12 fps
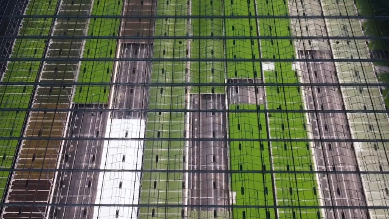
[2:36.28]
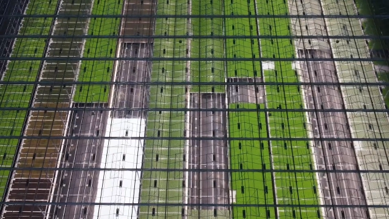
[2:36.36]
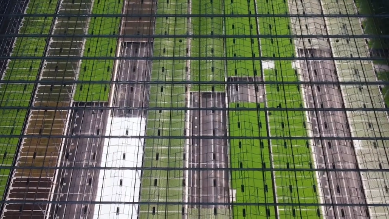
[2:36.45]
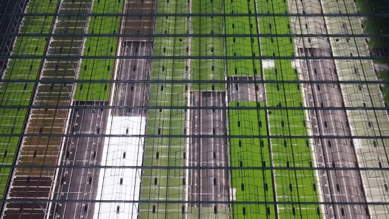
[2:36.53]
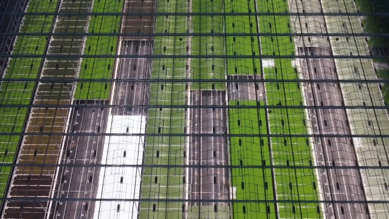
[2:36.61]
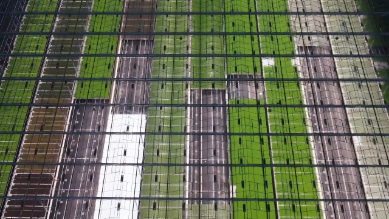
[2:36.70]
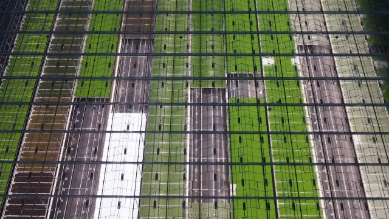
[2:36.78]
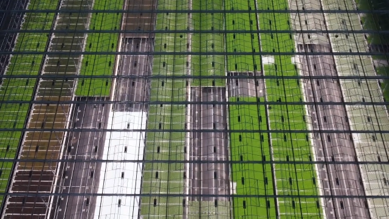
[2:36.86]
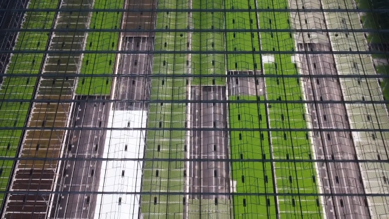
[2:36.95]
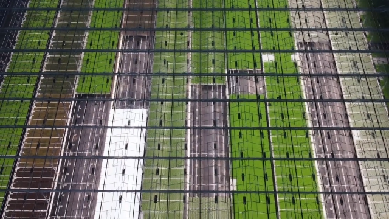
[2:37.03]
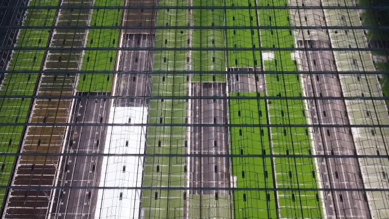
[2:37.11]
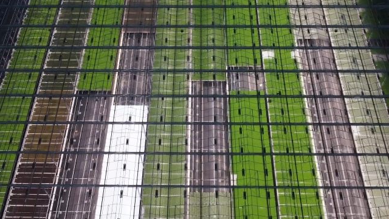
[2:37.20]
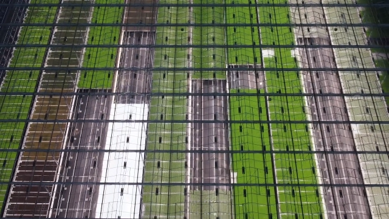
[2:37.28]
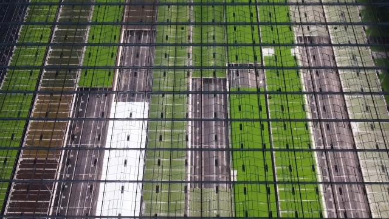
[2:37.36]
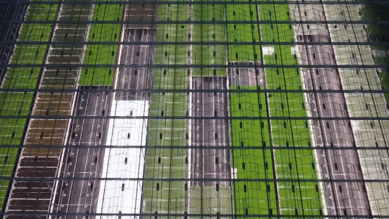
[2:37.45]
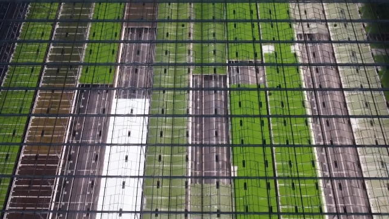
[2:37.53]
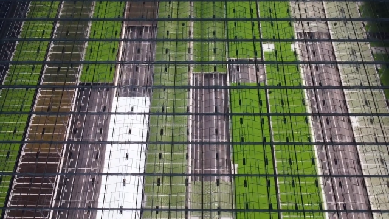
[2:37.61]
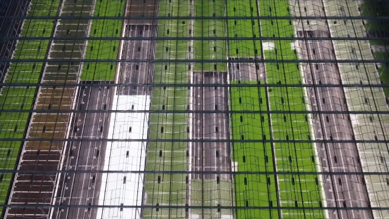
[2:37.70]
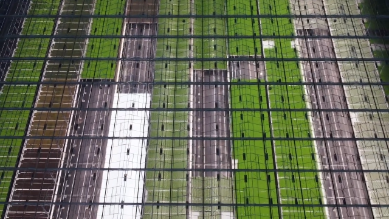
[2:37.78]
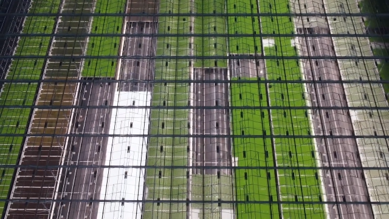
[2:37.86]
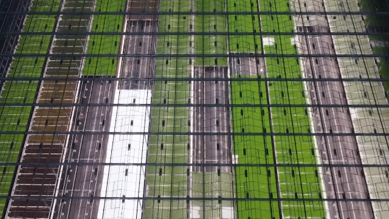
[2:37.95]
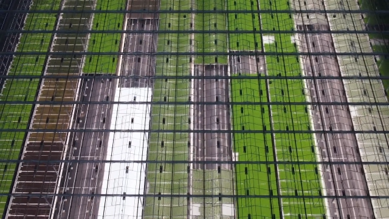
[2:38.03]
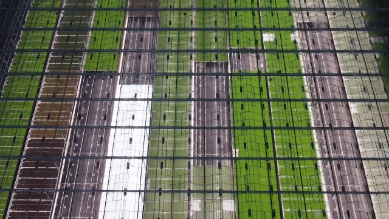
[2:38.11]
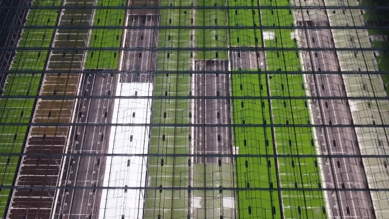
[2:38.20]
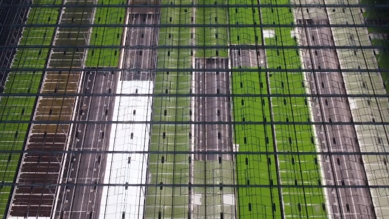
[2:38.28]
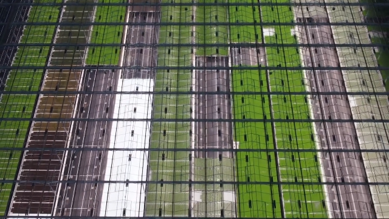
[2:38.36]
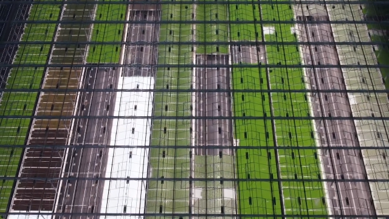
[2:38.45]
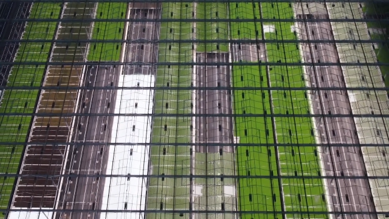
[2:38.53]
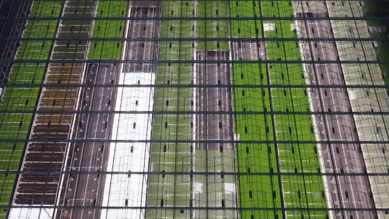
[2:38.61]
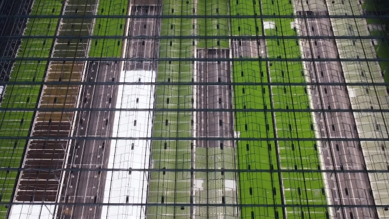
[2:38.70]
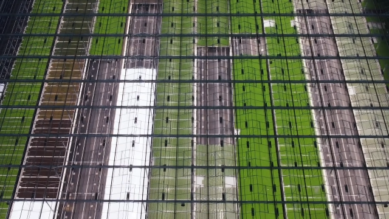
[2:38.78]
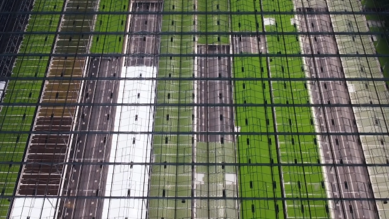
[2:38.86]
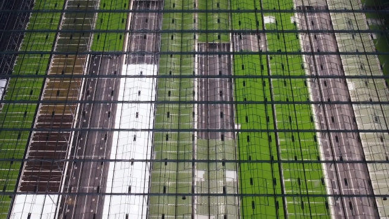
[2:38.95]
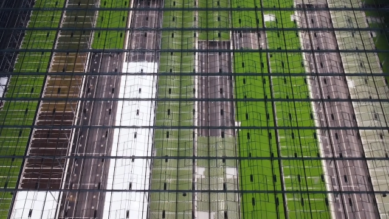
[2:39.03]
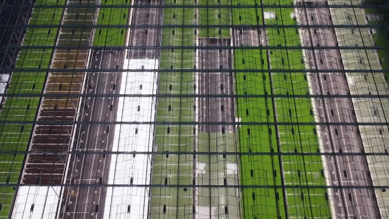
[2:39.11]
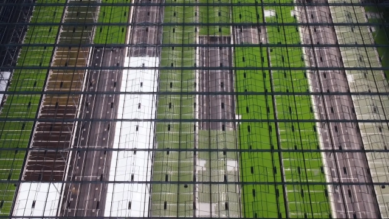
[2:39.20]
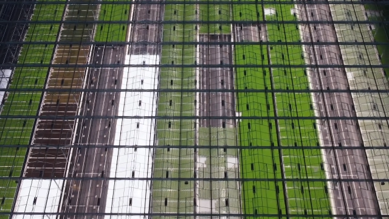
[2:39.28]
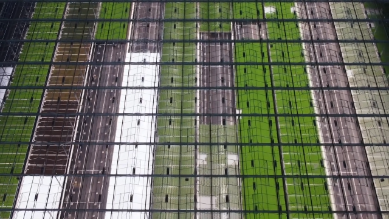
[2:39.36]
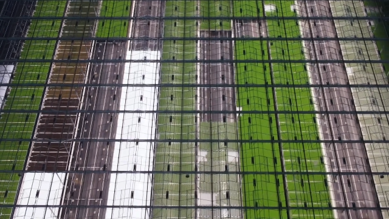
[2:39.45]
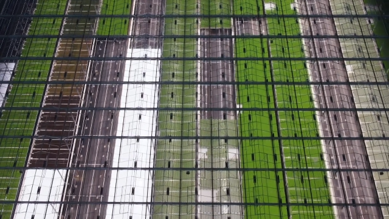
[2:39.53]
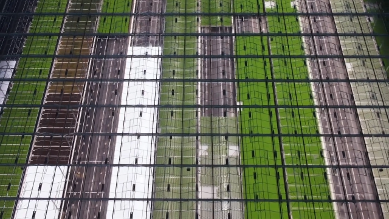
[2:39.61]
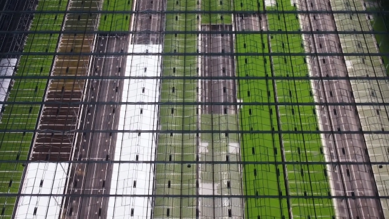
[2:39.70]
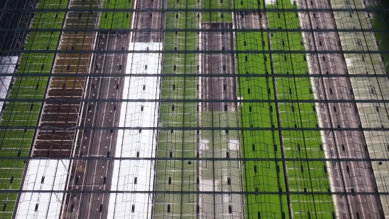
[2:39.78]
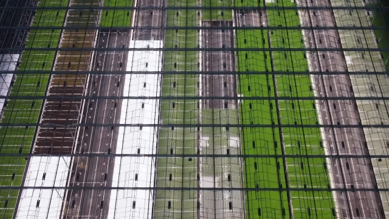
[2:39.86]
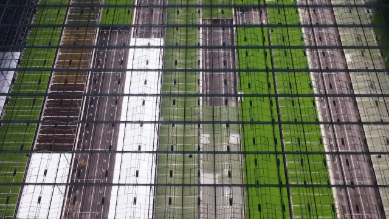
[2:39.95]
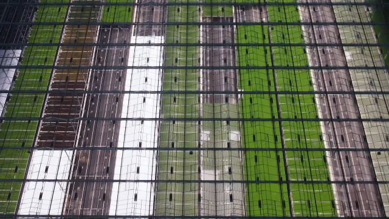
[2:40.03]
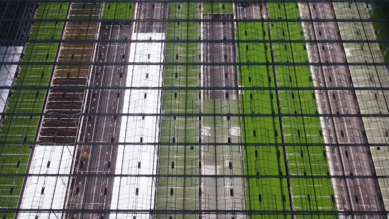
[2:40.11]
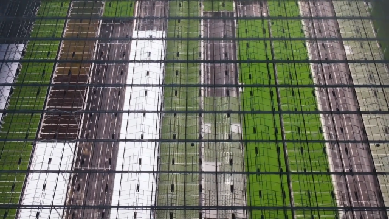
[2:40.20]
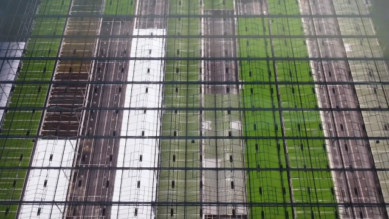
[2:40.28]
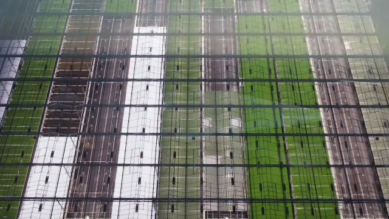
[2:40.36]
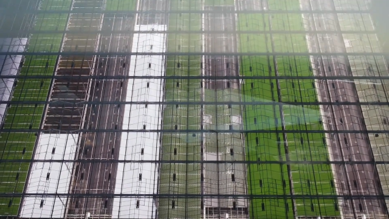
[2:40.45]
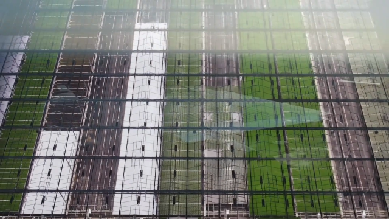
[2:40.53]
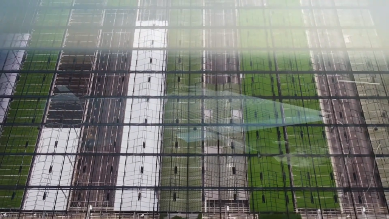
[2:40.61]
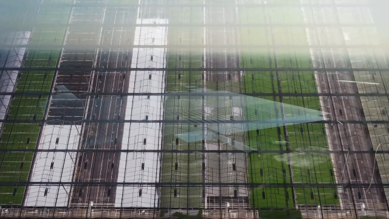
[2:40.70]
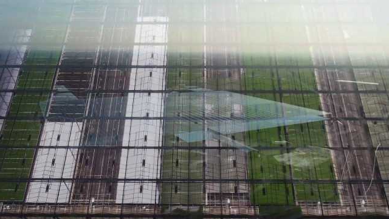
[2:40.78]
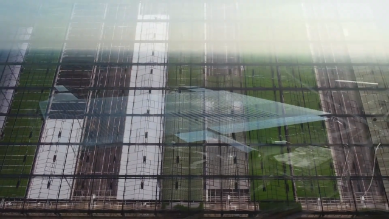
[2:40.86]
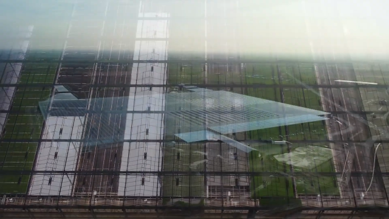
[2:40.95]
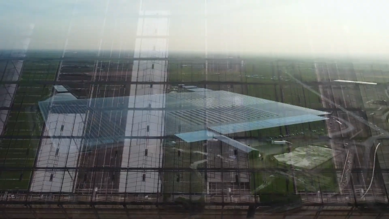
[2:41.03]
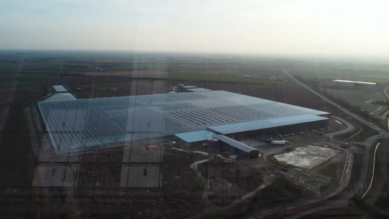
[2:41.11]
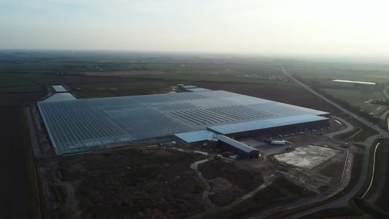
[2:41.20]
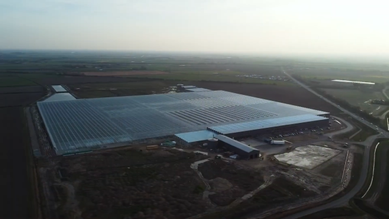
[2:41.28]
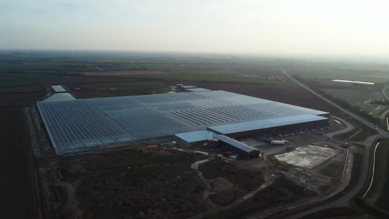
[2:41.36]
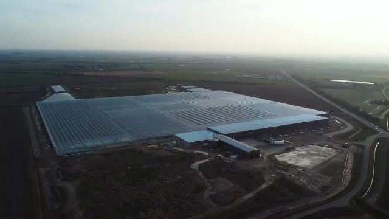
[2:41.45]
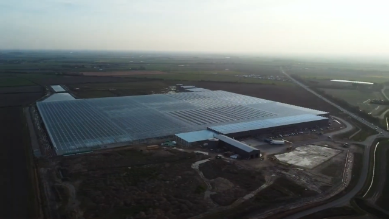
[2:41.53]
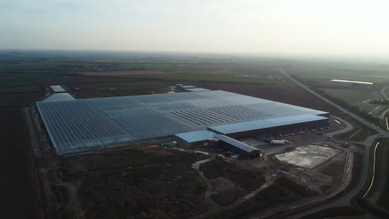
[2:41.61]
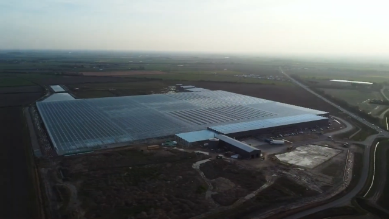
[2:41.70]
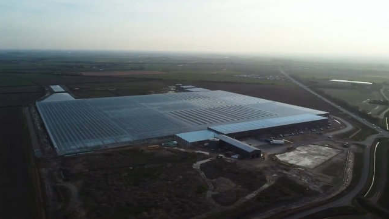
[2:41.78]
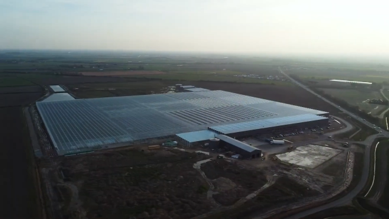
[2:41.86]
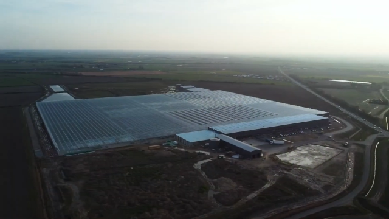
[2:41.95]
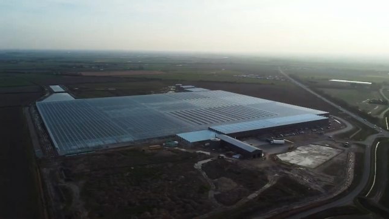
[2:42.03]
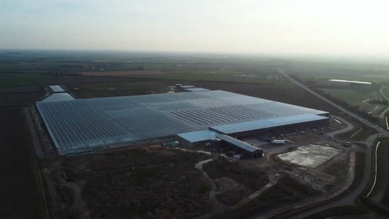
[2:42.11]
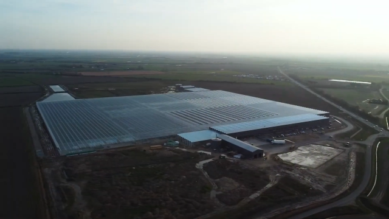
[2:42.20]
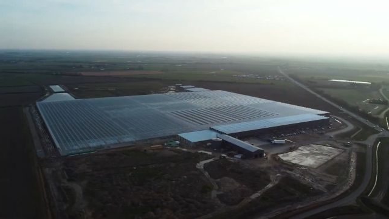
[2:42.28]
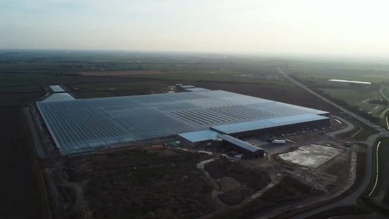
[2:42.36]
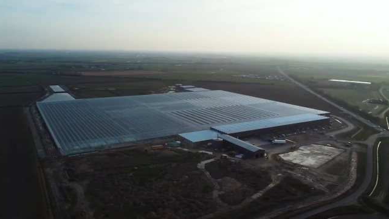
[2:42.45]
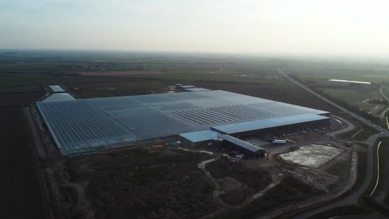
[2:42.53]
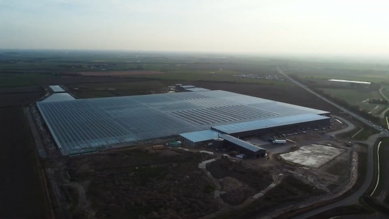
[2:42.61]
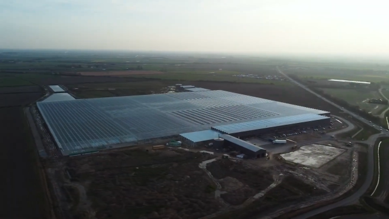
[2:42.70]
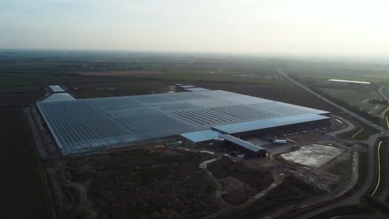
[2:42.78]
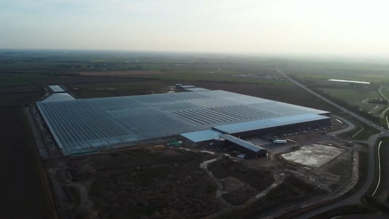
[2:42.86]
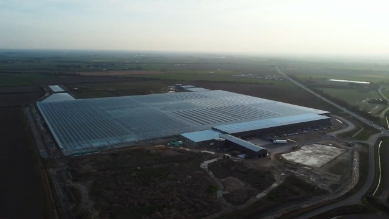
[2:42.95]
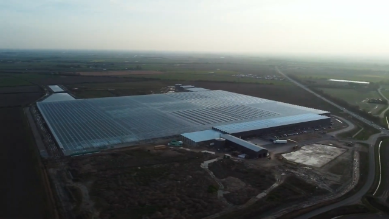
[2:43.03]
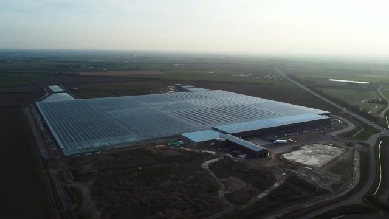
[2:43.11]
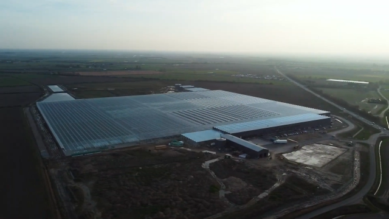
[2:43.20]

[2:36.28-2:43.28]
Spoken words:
No face is visible, so there are no lips to read.